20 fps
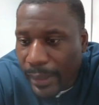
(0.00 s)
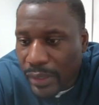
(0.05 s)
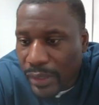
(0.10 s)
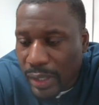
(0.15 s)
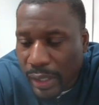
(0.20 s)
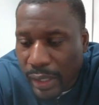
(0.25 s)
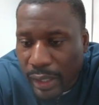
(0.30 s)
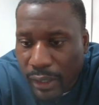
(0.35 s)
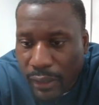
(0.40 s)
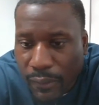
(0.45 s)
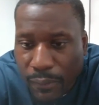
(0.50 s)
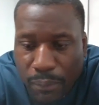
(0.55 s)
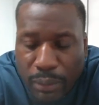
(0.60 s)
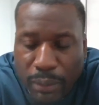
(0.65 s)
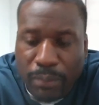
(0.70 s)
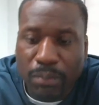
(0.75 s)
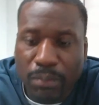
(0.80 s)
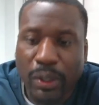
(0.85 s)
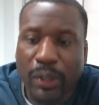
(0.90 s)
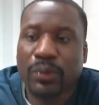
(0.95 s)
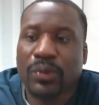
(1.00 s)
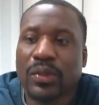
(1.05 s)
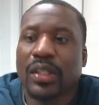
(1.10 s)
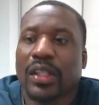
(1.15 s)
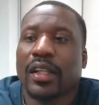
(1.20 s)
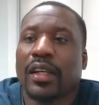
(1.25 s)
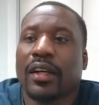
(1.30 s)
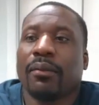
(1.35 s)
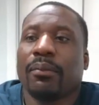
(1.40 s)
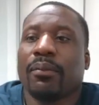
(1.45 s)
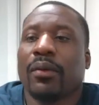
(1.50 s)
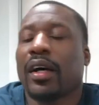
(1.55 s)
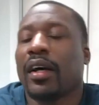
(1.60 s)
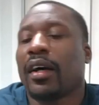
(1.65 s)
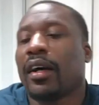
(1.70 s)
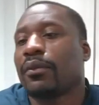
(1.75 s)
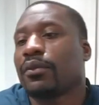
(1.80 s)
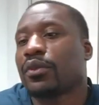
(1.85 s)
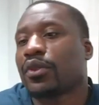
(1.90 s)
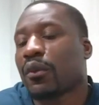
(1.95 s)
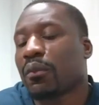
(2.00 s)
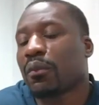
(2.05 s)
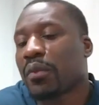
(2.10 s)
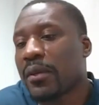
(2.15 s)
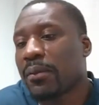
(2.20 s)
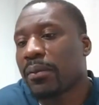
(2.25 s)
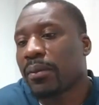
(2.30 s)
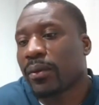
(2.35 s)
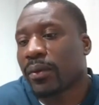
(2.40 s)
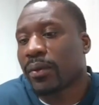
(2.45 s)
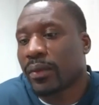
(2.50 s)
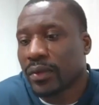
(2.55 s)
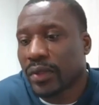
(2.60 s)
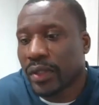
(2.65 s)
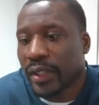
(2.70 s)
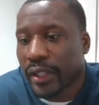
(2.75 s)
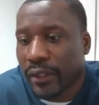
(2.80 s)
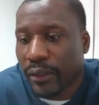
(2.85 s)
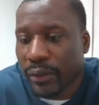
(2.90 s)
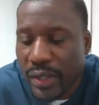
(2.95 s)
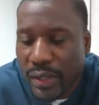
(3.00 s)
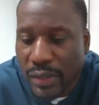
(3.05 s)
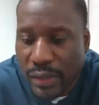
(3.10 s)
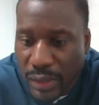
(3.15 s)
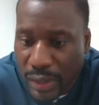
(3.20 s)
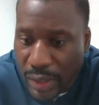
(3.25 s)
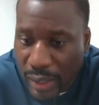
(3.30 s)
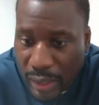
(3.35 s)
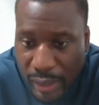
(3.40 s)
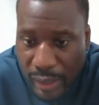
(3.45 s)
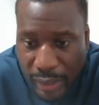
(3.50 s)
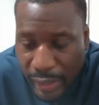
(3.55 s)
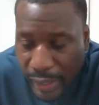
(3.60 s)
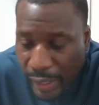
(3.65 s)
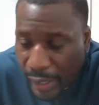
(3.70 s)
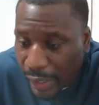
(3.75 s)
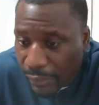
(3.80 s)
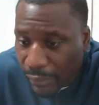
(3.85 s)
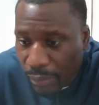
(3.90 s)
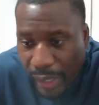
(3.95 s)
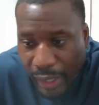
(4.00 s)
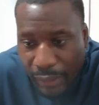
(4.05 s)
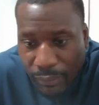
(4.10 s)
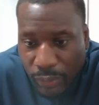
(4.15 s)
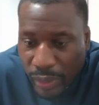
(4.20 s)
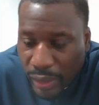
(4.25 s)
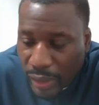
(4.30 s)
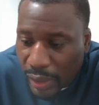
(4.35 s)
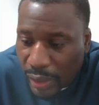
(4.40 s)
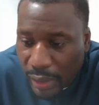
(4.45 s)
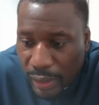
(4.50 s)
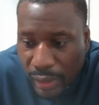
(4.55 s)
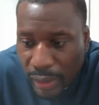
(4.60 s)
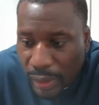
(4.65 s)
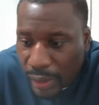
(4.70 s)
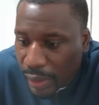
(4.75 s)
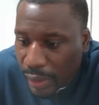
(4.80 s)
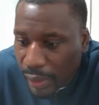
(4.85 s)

to help promote them so people, you know, can see that, hey, man, we can